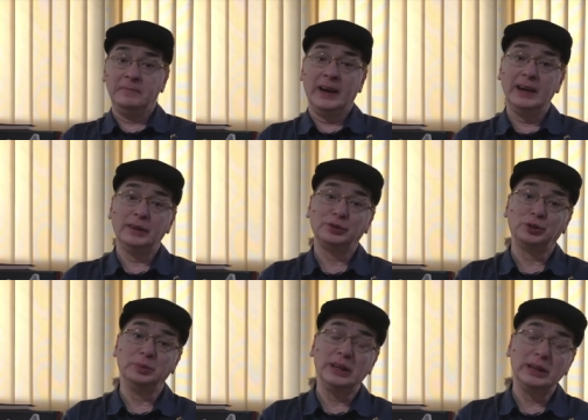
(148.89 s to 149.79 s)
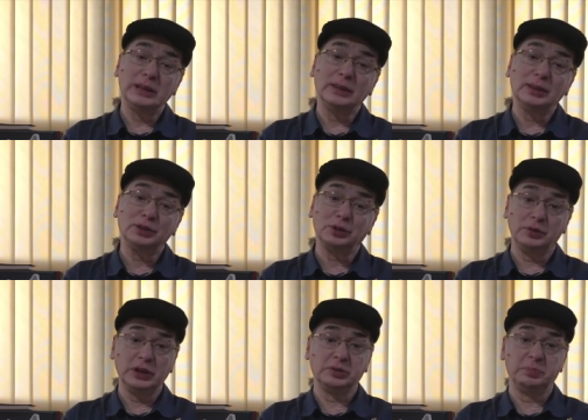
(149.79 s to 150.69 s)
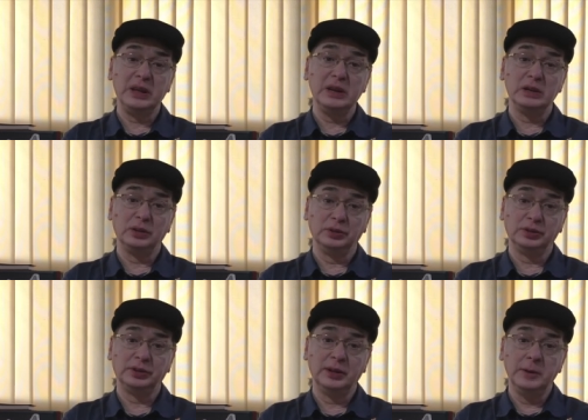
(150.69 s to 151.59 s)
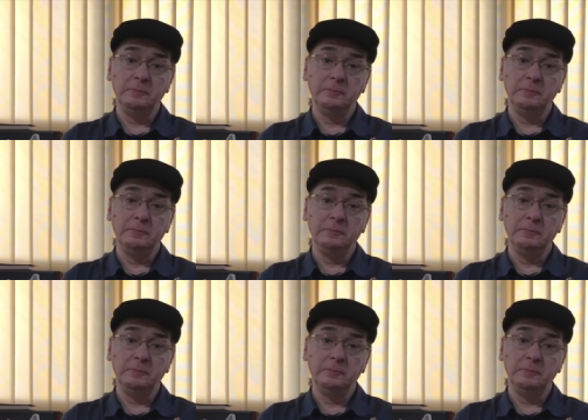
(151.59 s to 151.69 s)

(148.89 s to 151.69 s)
I have so many years of experience.